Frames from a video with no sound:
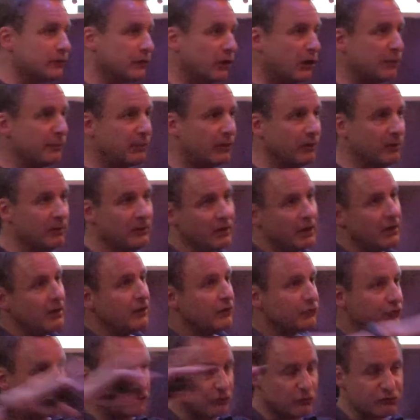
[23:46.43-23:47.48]
global,
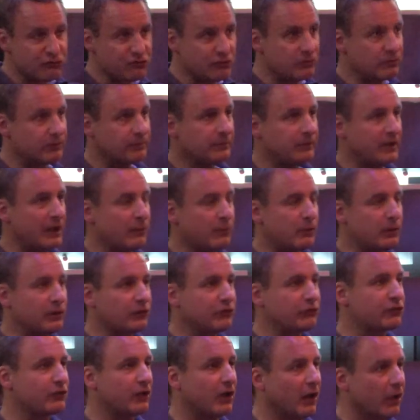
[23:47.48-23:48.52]
social
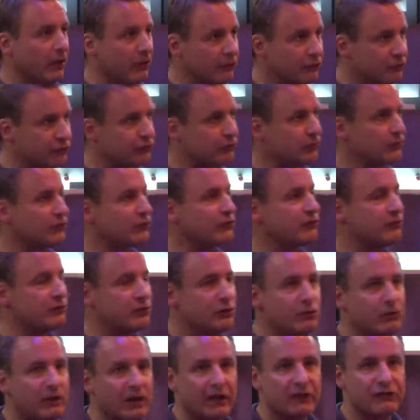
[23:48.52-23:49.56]
networks, all sorts of
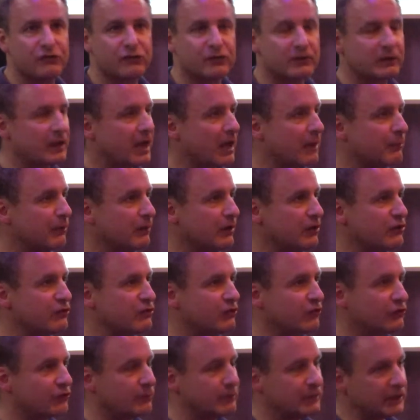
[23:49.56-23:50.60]
new kinds of
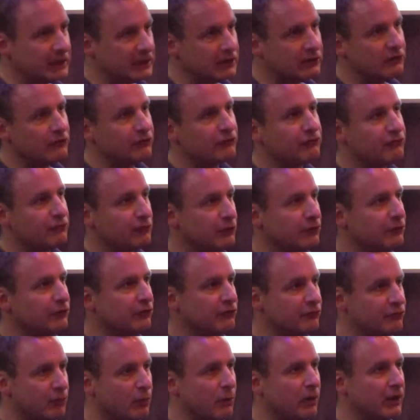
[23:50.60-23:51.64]
collaborations are beginning to fill the
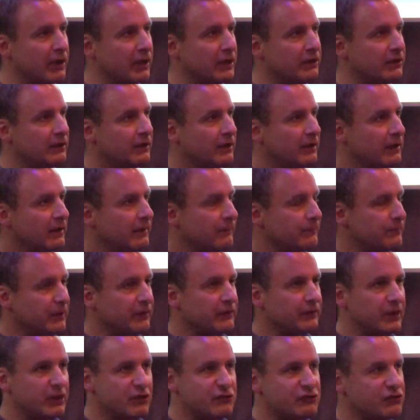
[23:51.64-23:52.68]
void
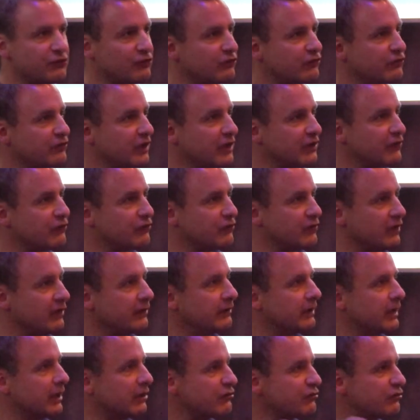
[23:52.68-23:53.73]
that nation states and
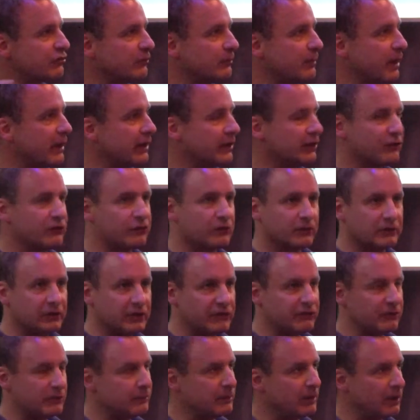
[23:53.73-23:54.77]
international bodies are
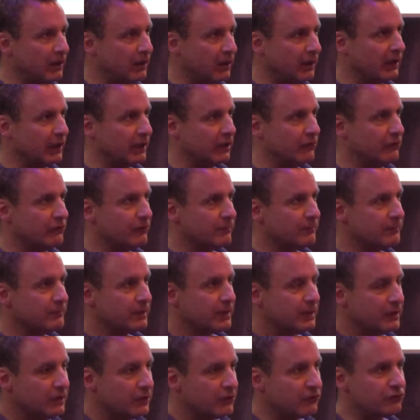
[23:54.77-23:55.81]
leaving behind.
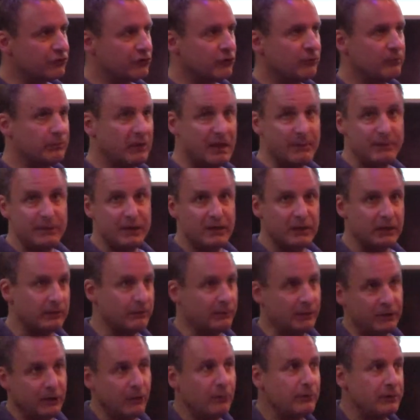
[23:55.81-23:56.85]
So maybe
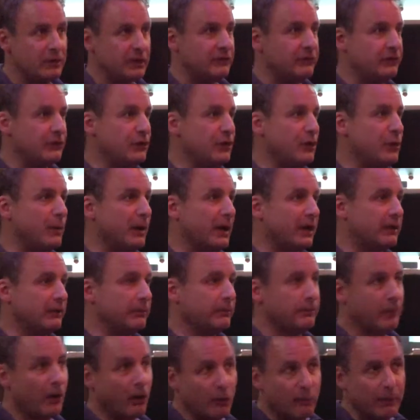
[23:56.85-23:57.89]
we don't need the UN
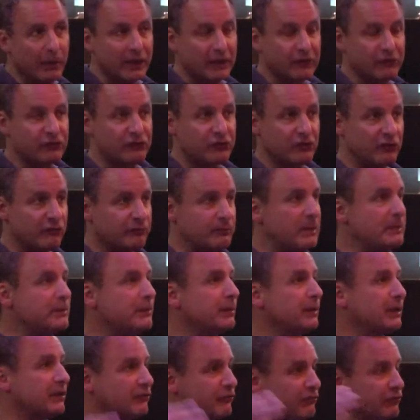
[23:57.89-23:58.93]
all by itself. Maybe
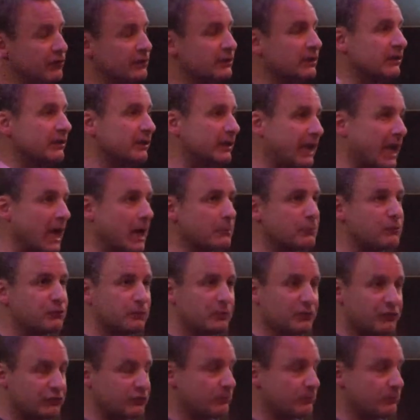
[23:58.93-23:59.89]
we can fill in the gaps with